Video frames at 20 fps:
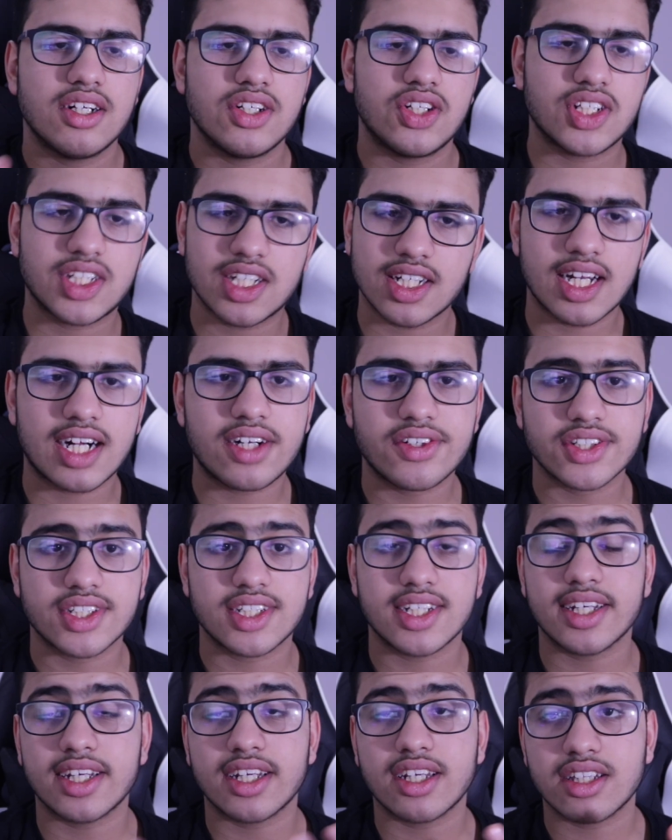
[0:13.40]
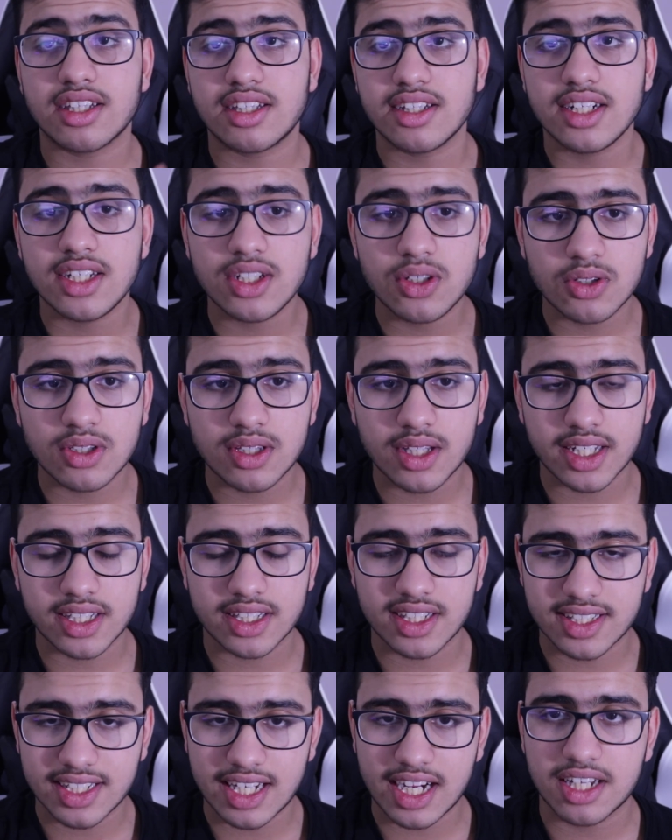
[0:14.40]
just announcing the new thing
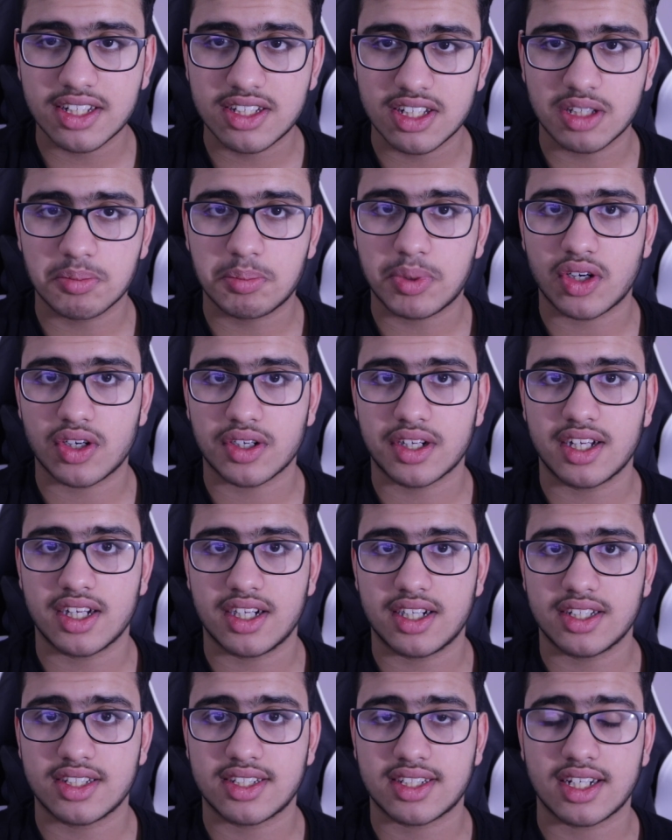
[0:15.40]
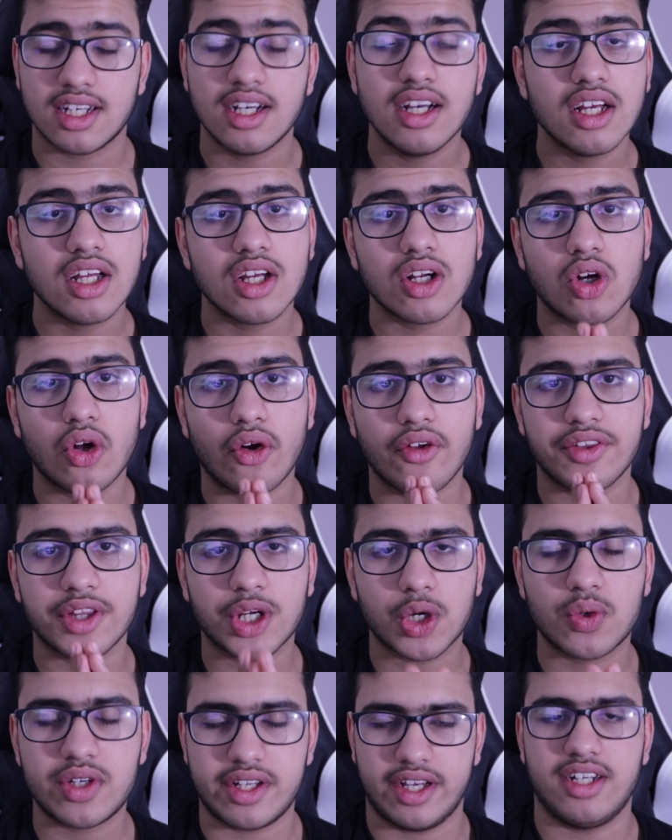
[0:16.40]
that's added to the podcast called The
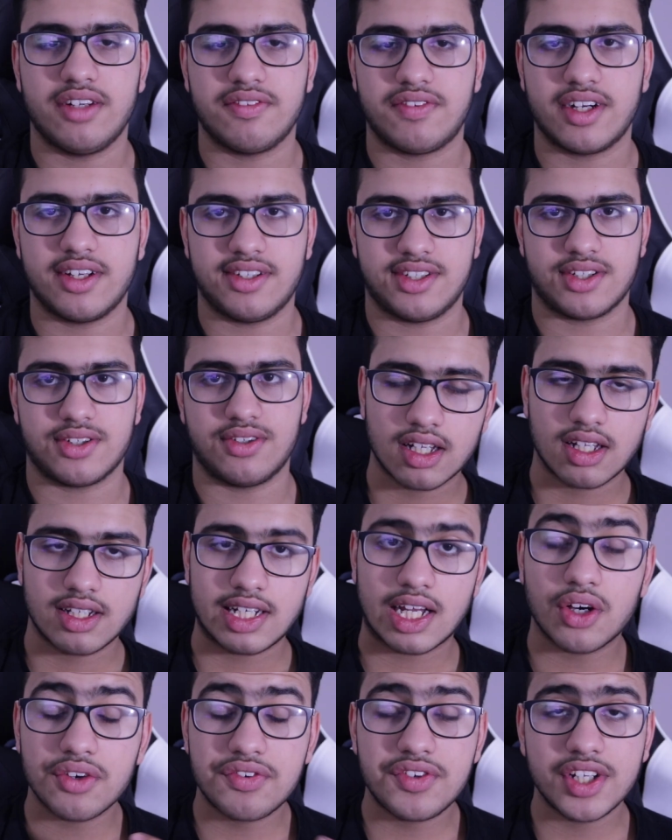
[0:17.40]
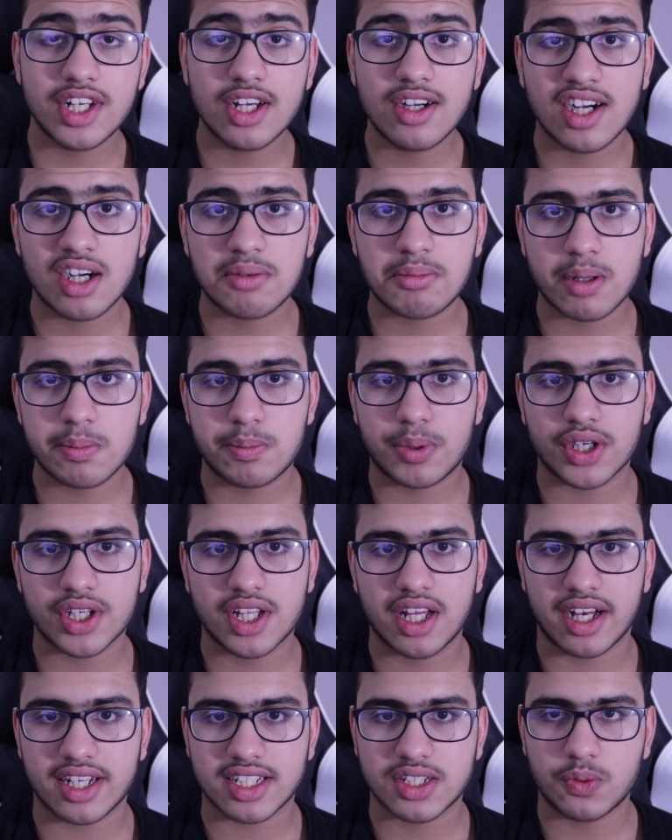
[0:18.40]
Creative Hustle. Now, if you know how my
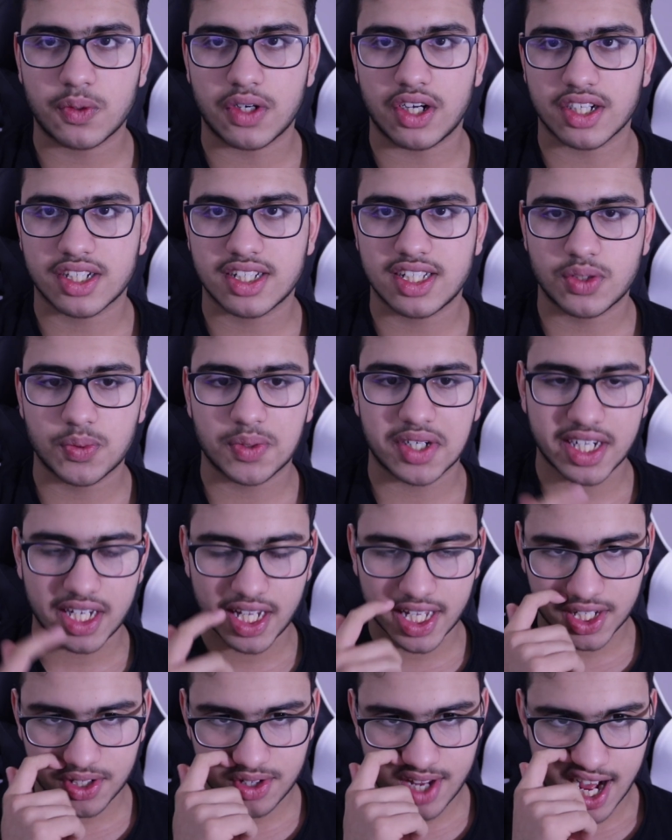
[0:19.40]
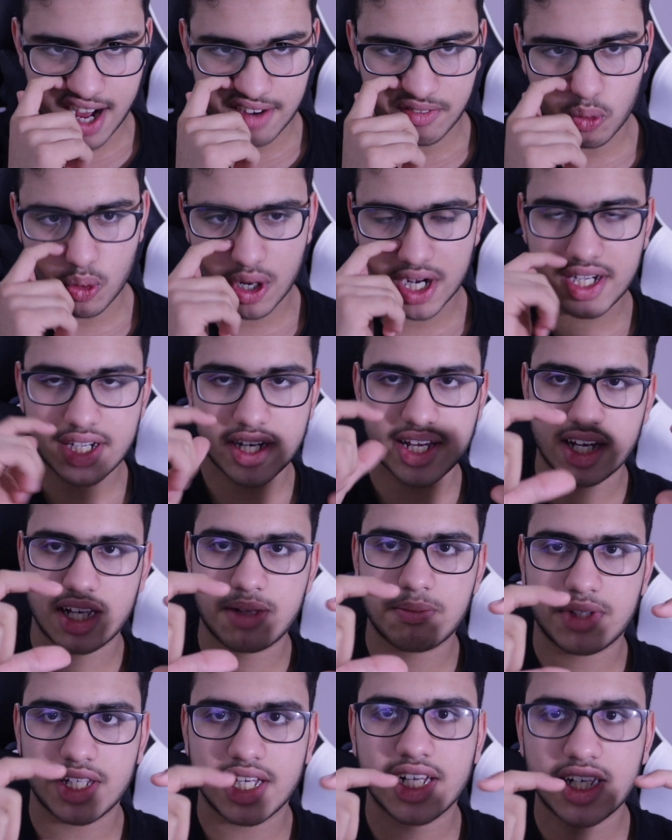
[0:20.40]
podcast works, it's where you have one
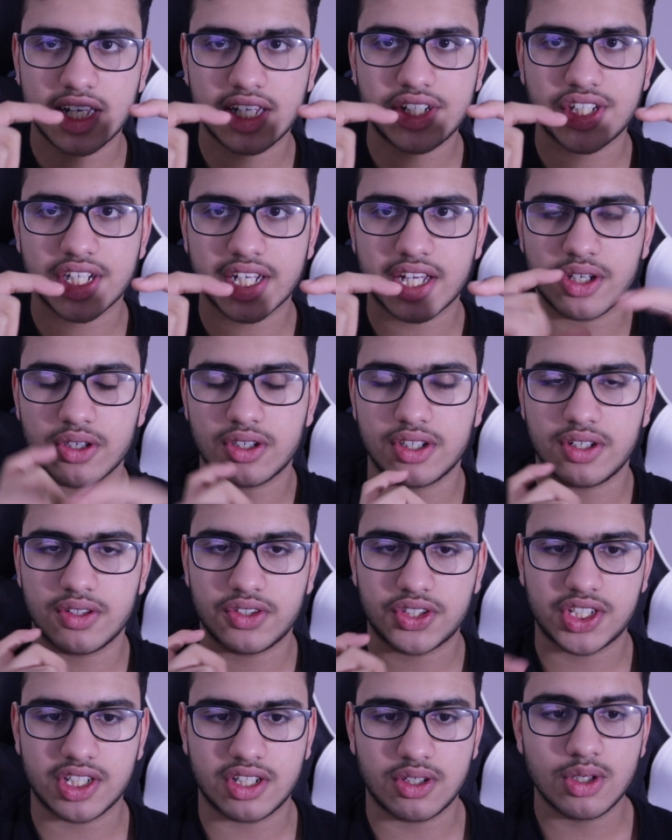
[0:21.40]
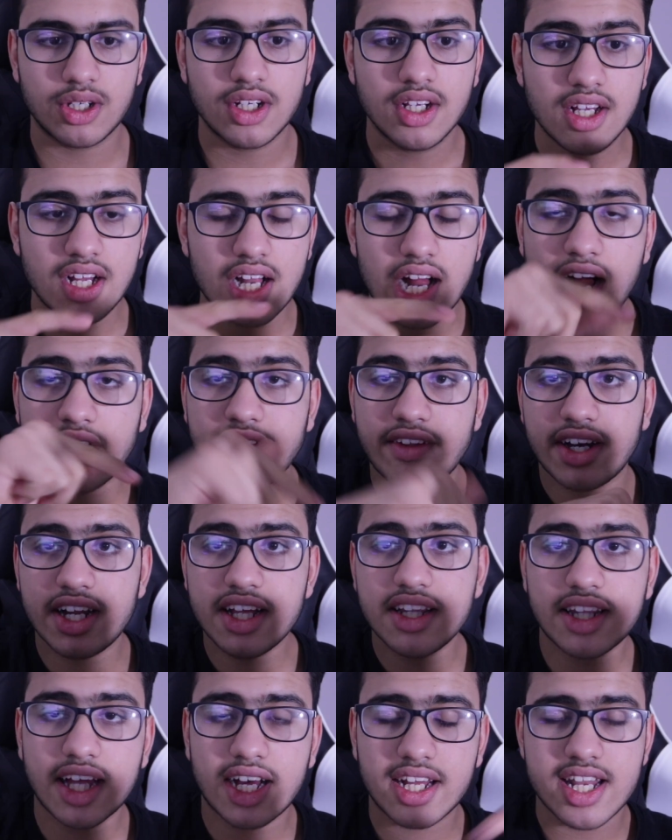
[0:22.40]
name, the AKJK audio show, and then
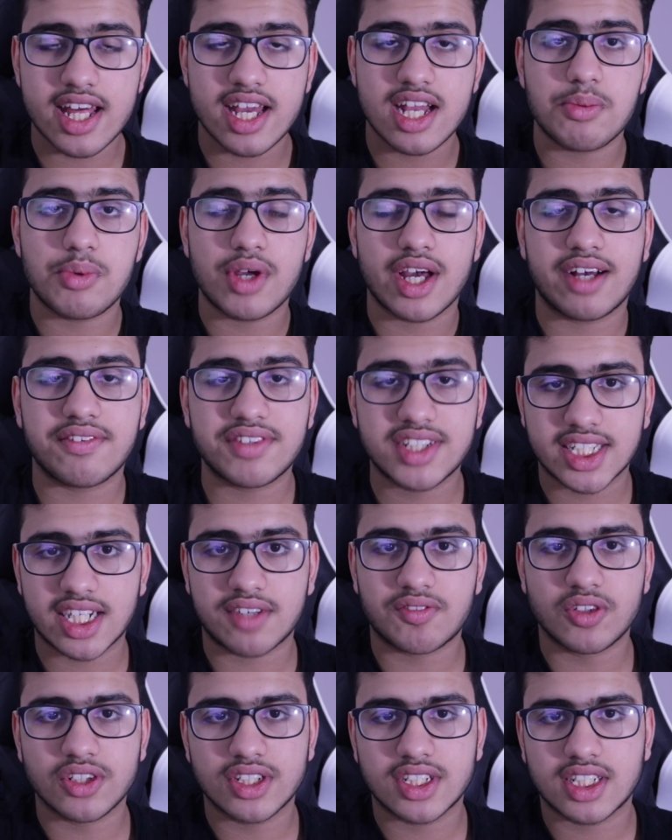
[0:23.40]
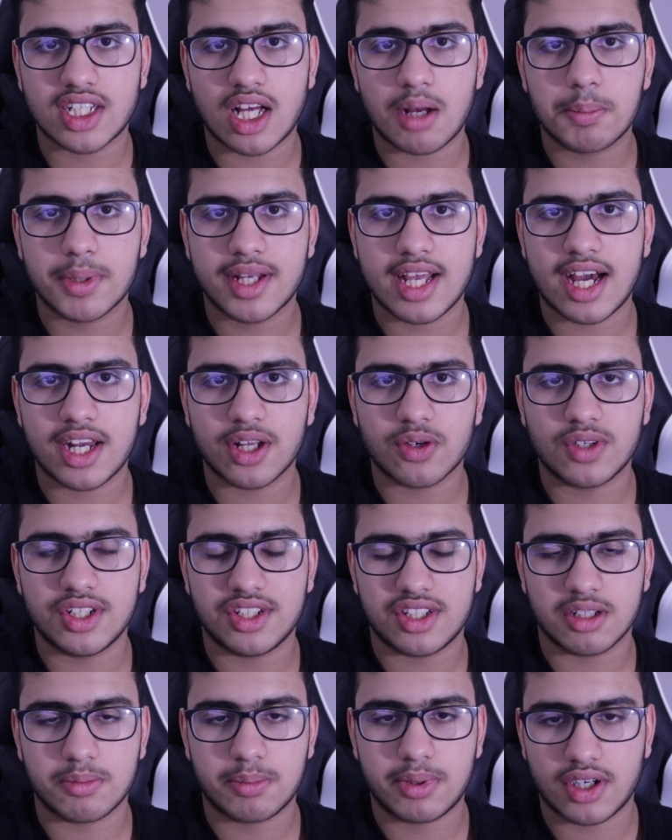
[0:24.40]
in that name you have several
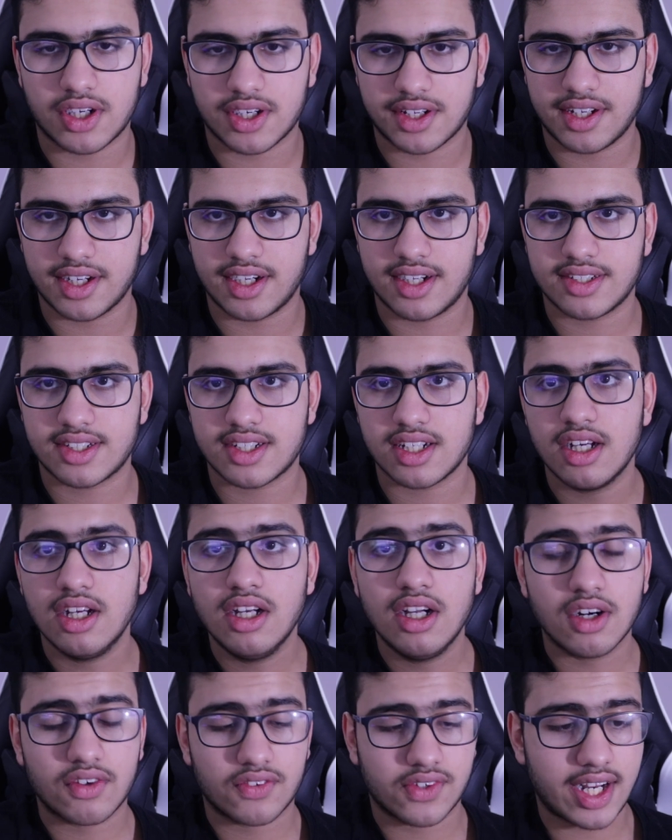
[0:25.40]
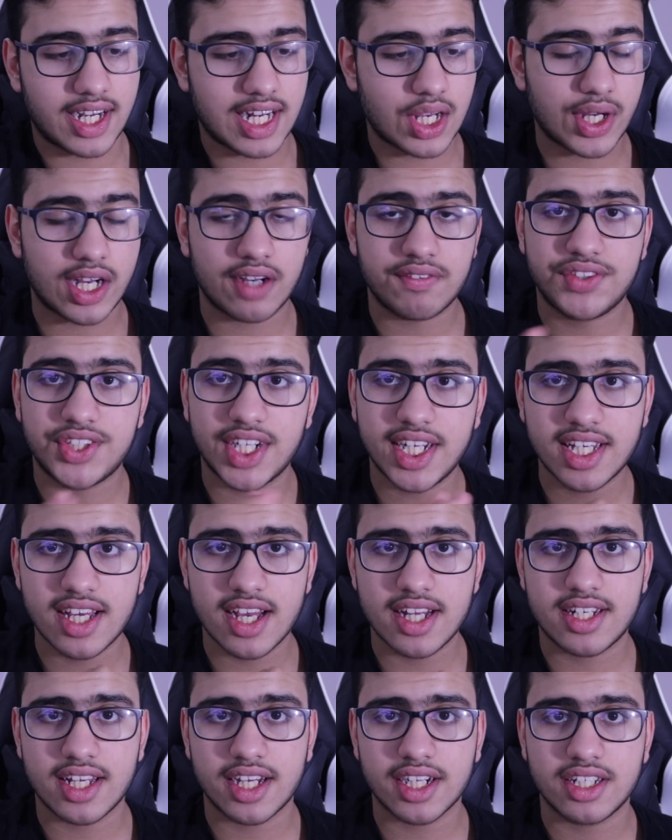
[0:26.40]
subcategories of the podcast. Right now I have
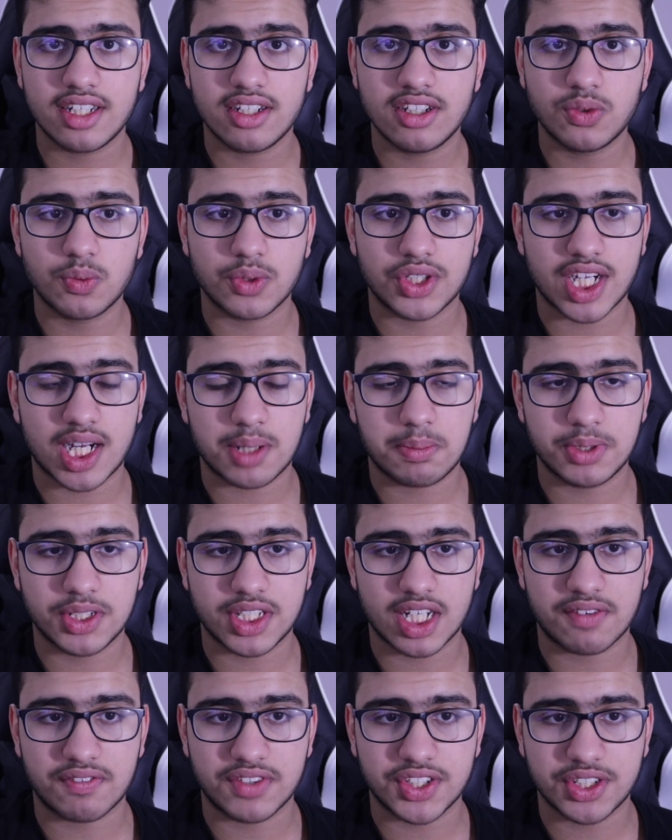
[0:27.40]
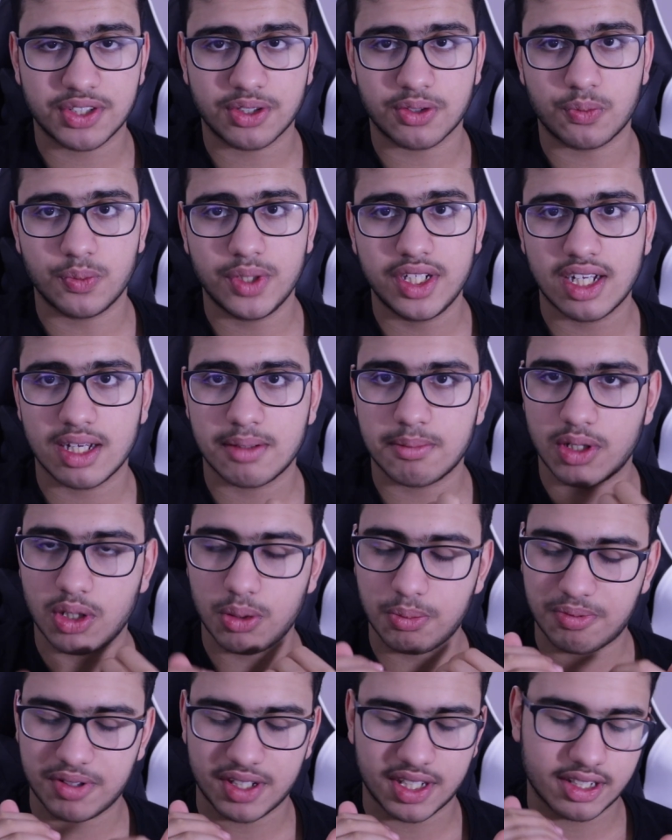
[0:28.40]
JK Tech News, which happens every single week. I'm
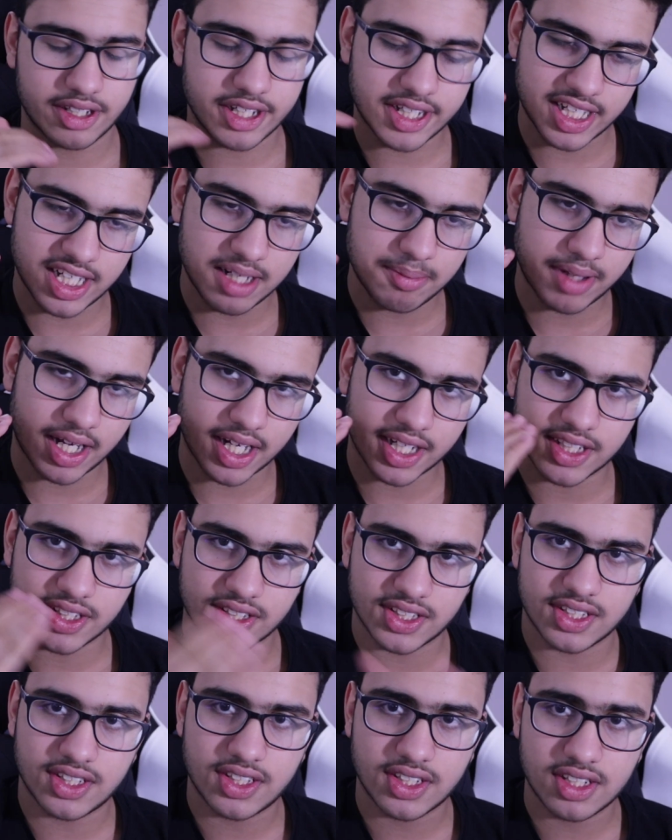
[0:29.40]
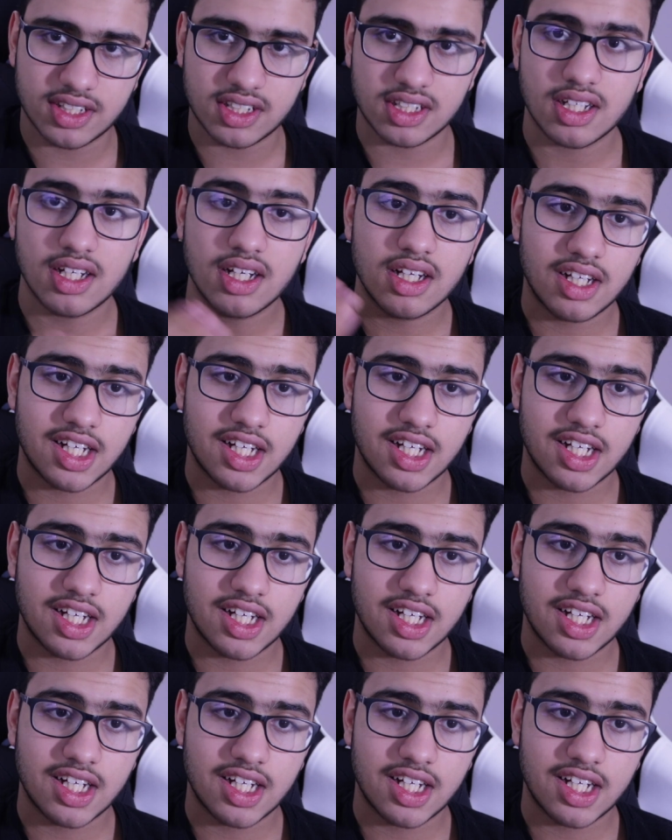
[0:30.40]
hoping to keep that consistent.